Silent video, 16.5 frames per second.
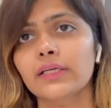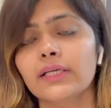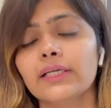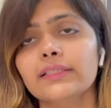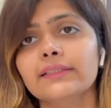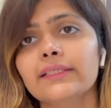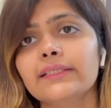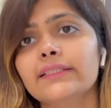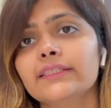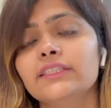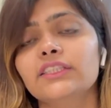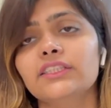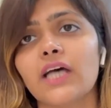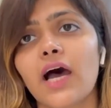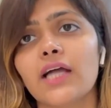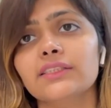The
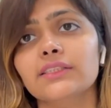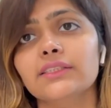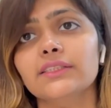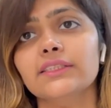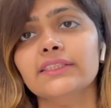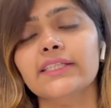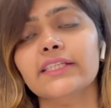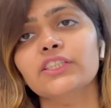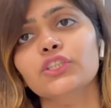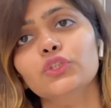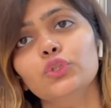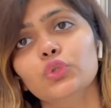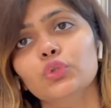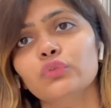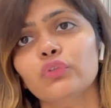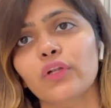discharge under
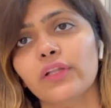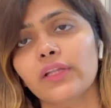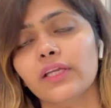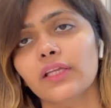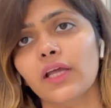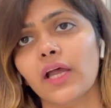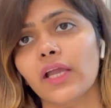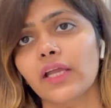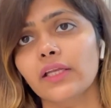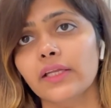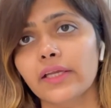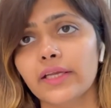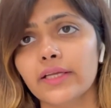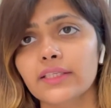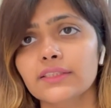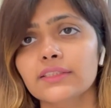section 249
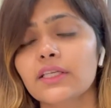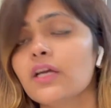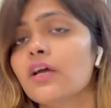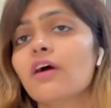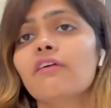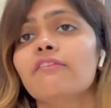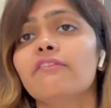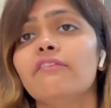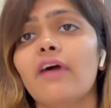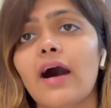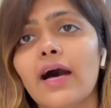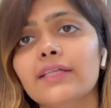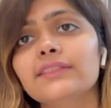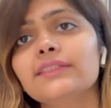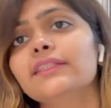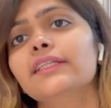is
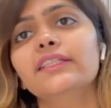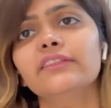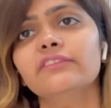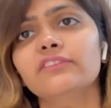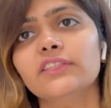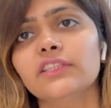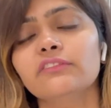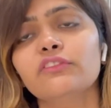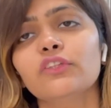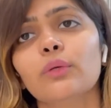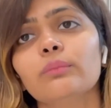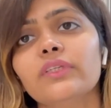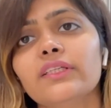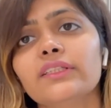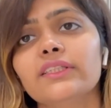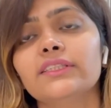vastly different
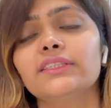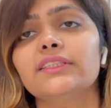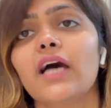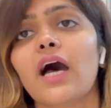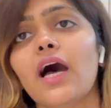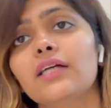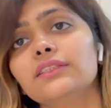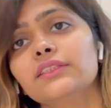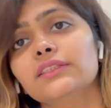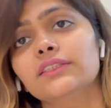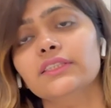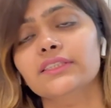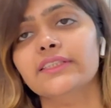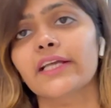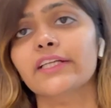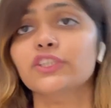from the discharge
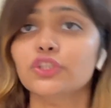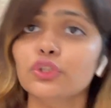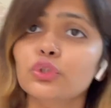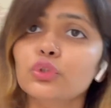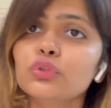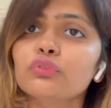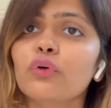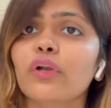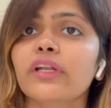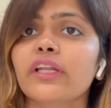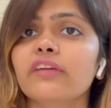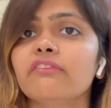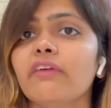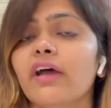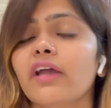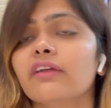under section
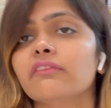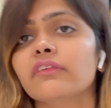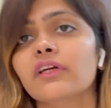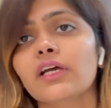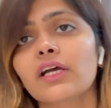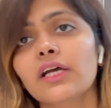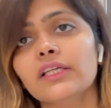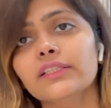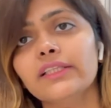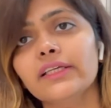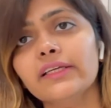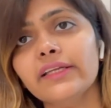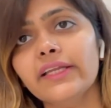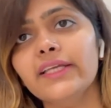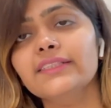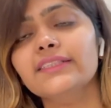245.
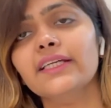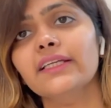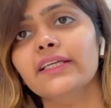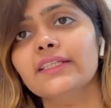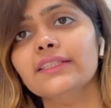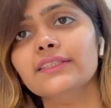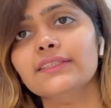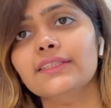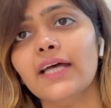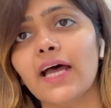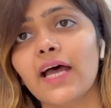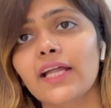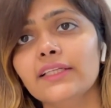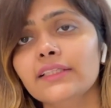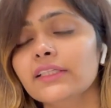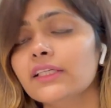The reason is
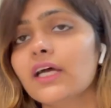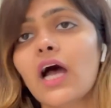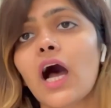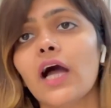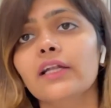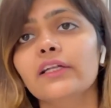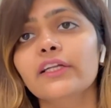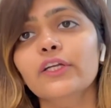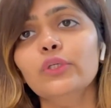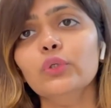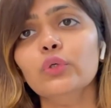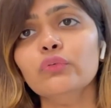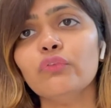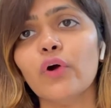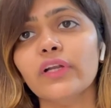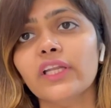that under
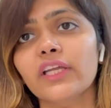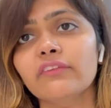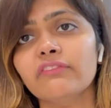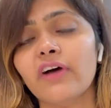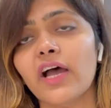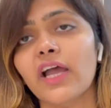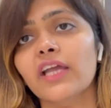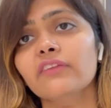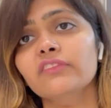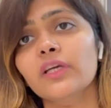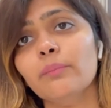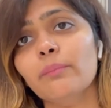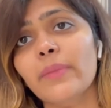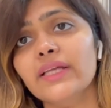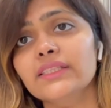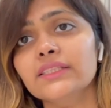245,
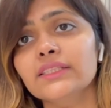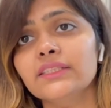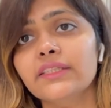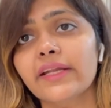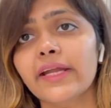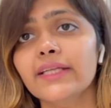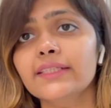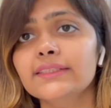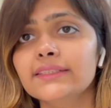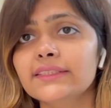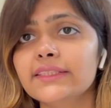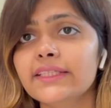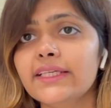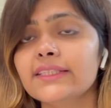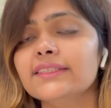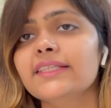the magistrate
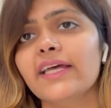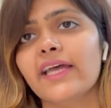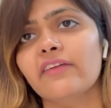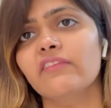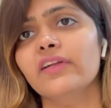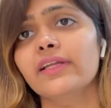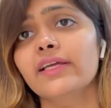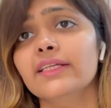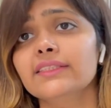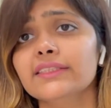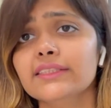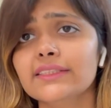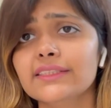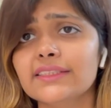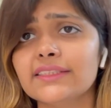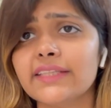sees the evidence
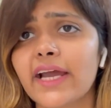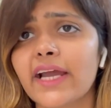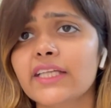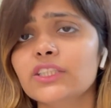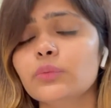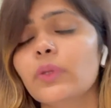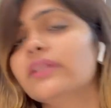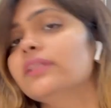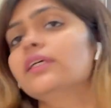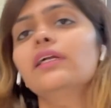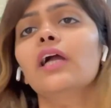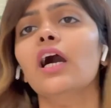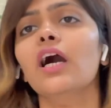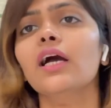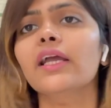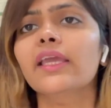and decides
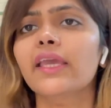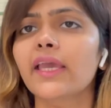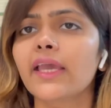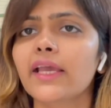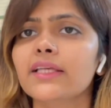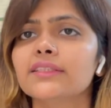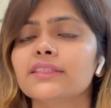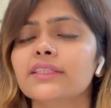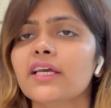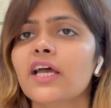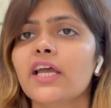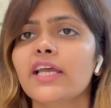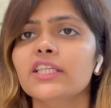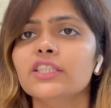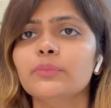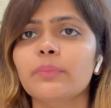whether a case
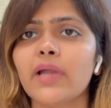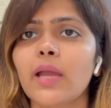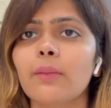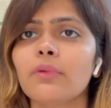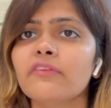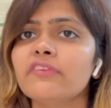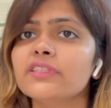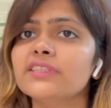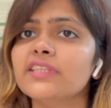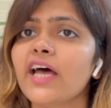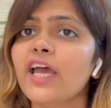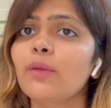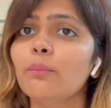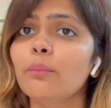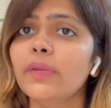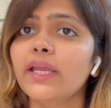is prima
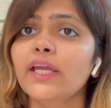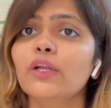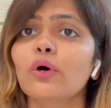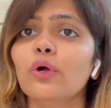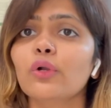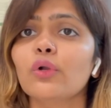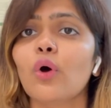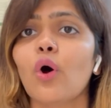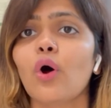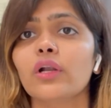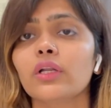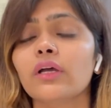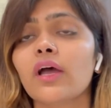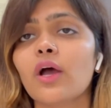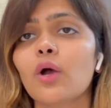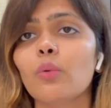facie made or
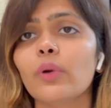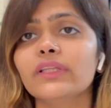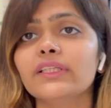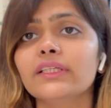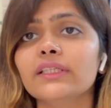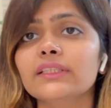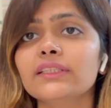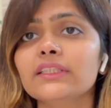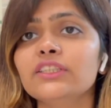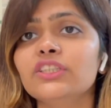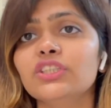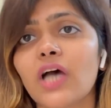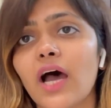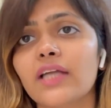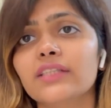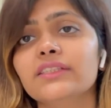not, whether the
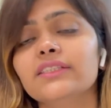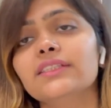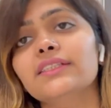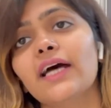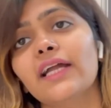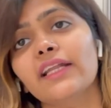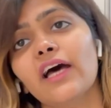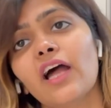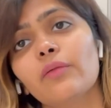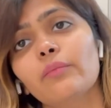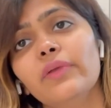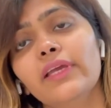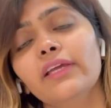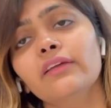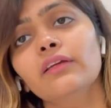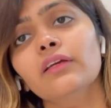charges that are
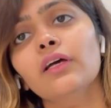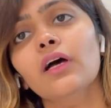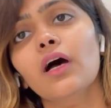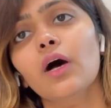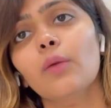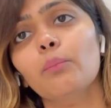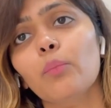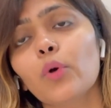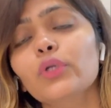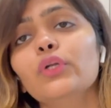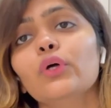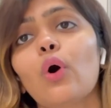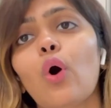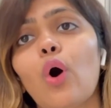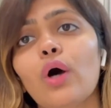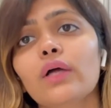being
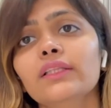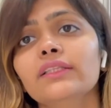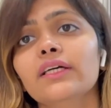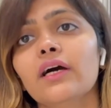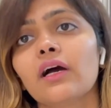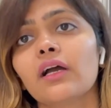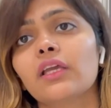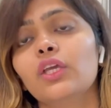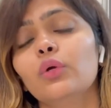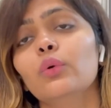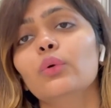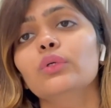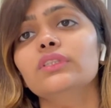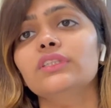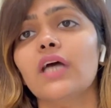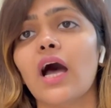put on the
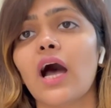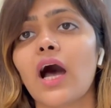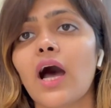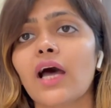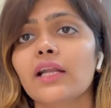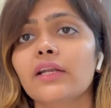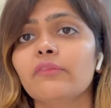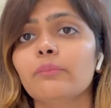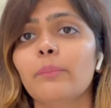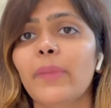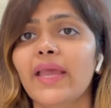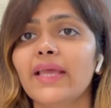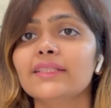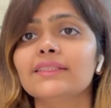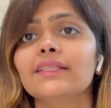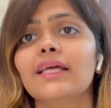accused are
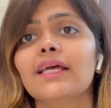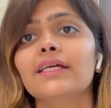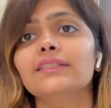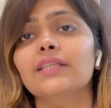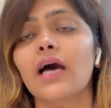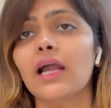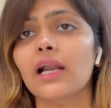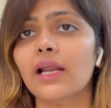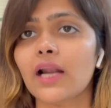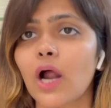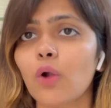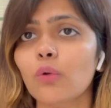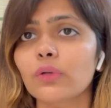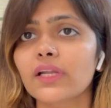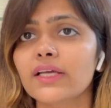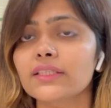baseless or
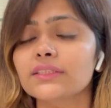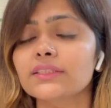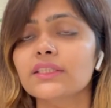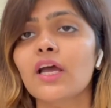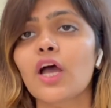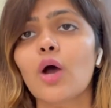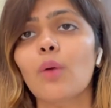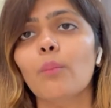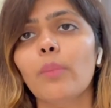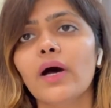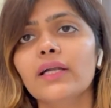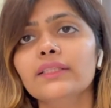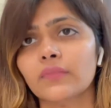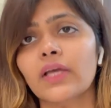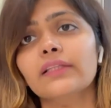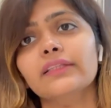groundless.
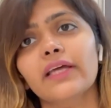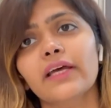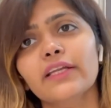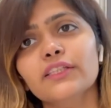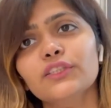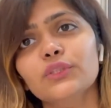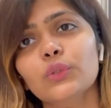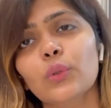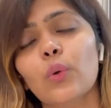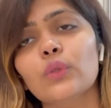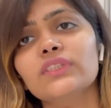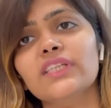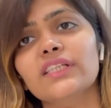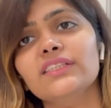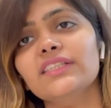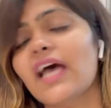But there is no
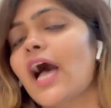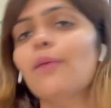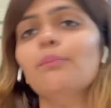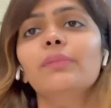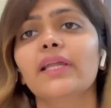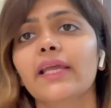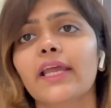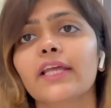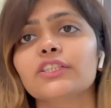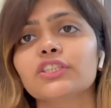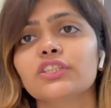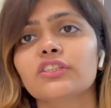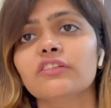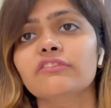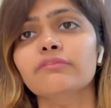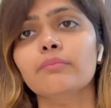such
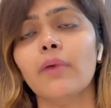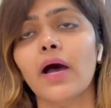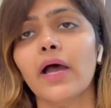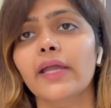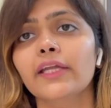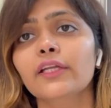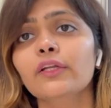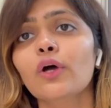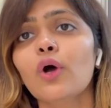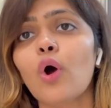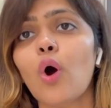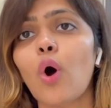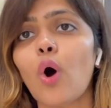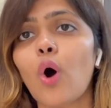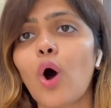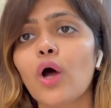application of mind,
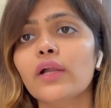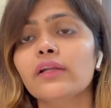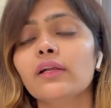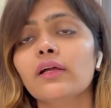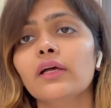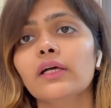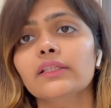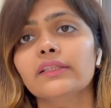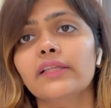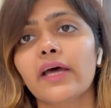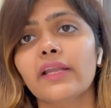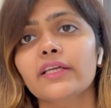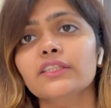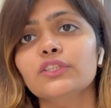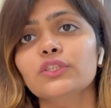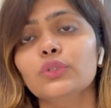or
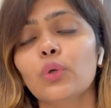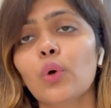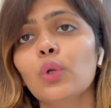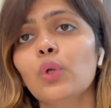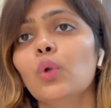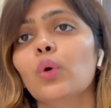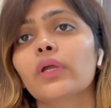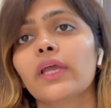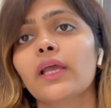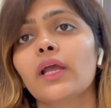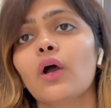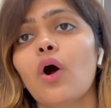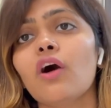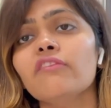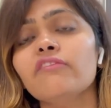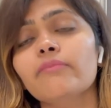there is no looking
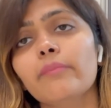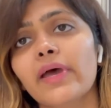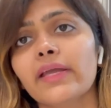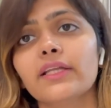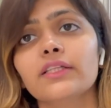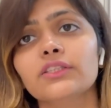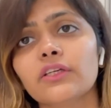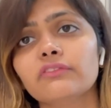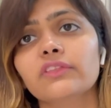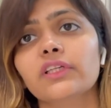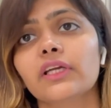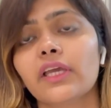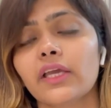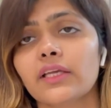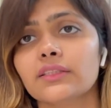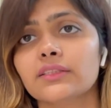of merits of
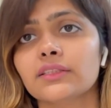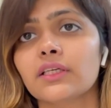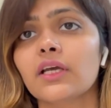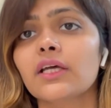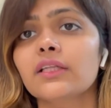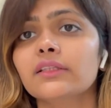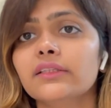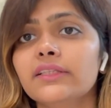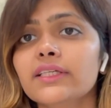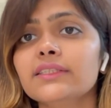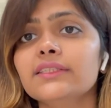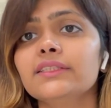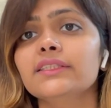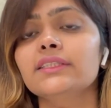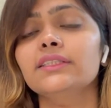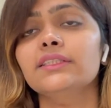the case. This
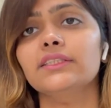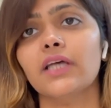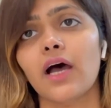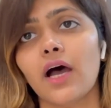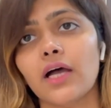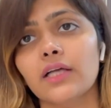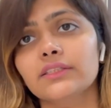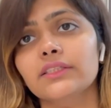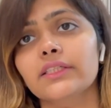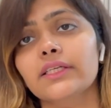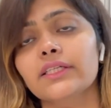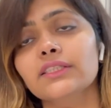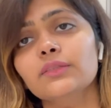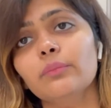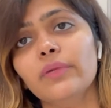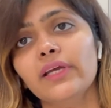discharge
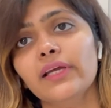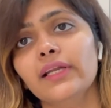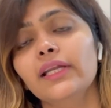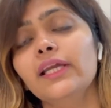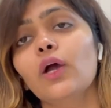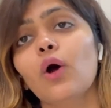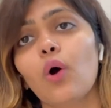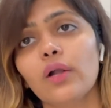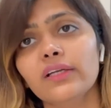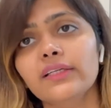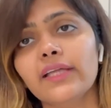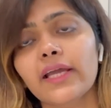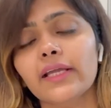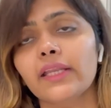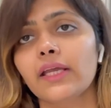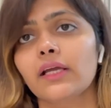is merely on
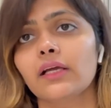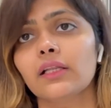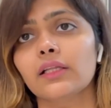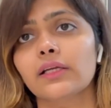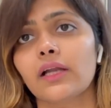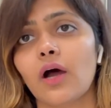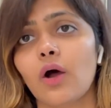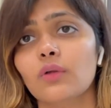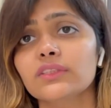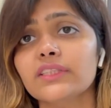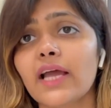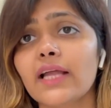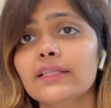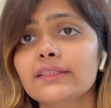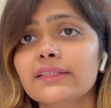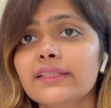technical grounds,
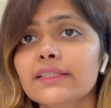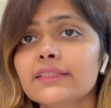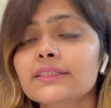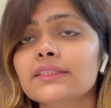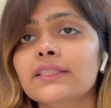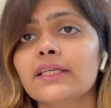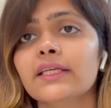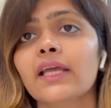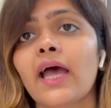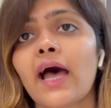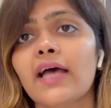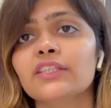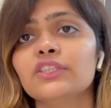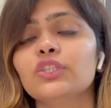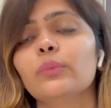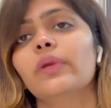and this thing
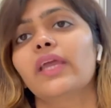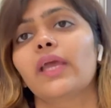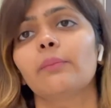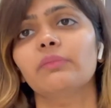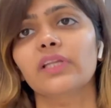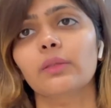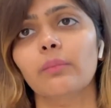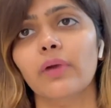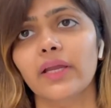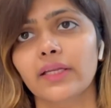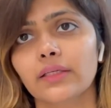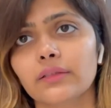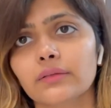has to be kept in mind.